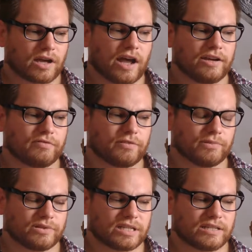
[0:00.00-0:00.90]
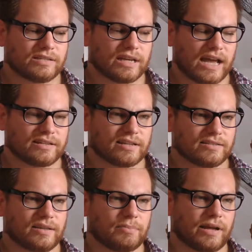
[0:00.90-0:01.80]
kind of remote sensing
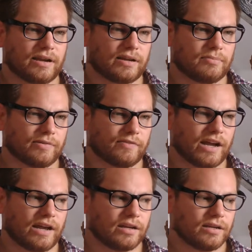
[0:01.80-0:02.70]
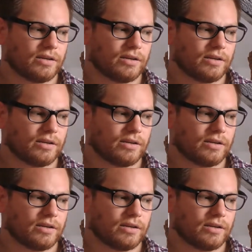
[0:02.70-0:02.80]
assets that Planet can provide